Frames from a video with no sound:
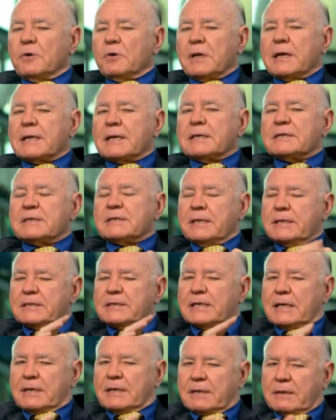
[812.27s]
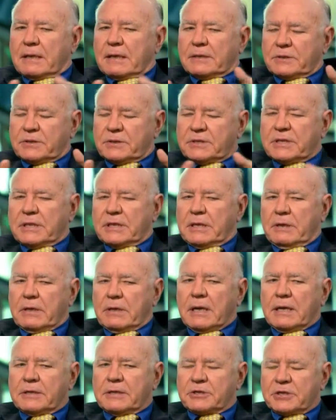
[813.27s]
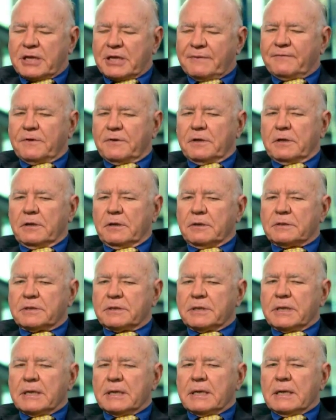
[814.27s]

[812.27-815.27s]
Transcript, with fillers: All I can say is, as you said, I travel a lot,